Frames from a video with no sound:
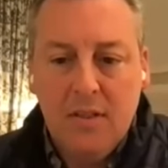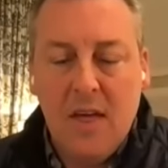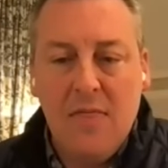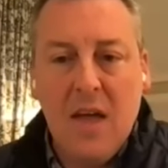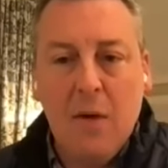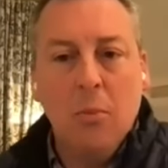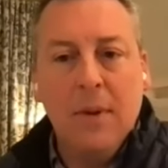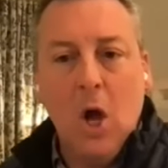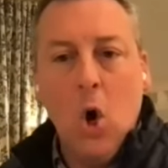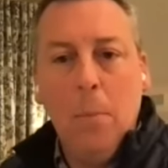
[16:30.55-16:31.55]
then they will
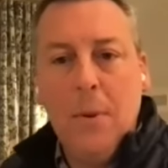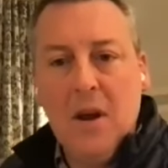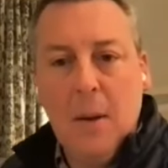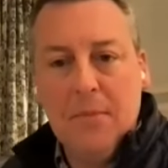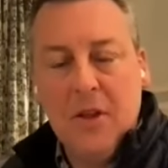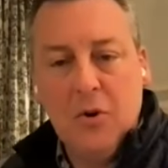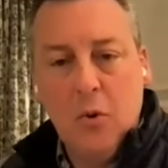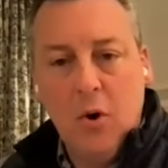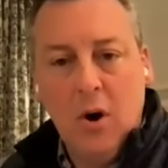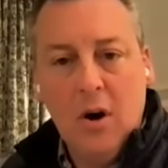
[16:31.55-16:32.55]
be opened up the
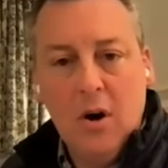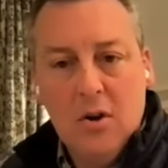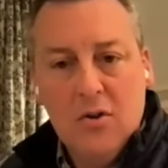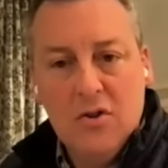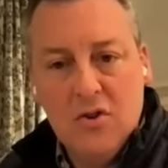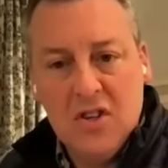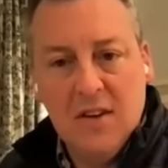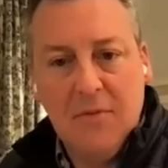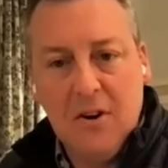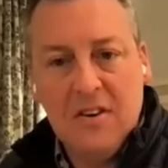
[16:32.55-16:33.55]
door to
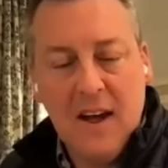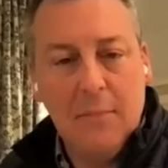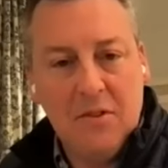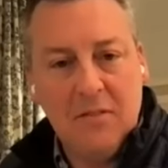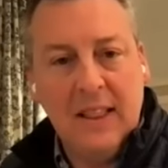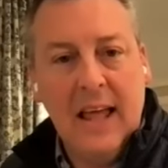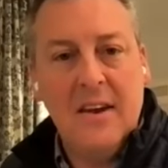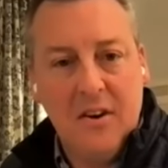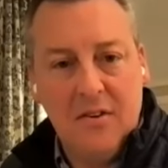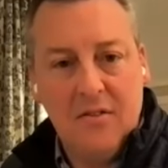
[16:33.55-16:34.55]
different types of
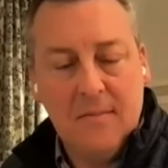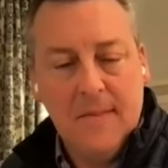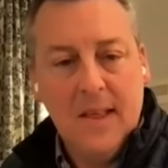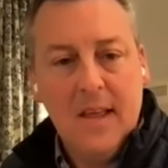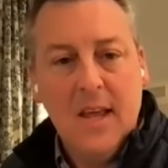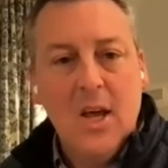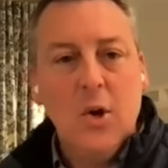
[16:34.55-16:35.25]
lenders. Yeah.